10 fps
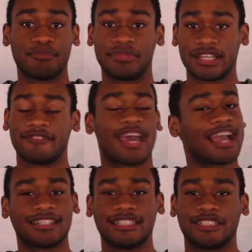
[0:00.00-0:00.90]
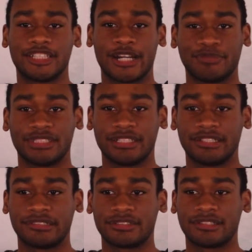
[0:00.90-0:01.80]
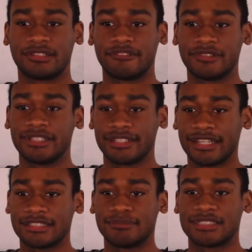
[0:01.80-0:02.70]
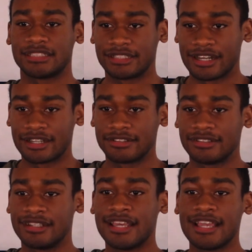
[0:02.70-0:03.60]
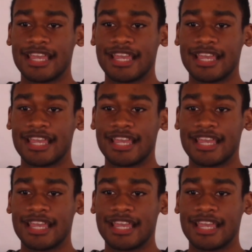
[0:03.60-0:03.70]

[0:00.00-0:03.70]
big of acting chops, so I really liked him as the Doctor,